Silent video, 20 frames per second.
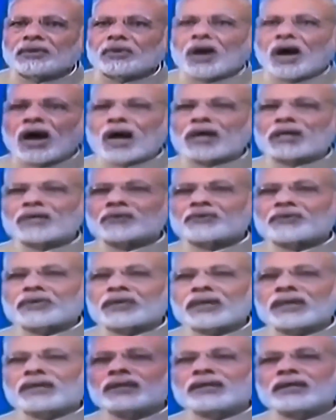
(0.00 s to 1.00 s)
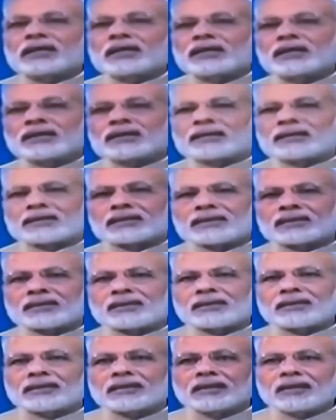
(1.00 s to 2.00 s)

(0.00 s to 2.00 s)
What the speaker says: to artificial increase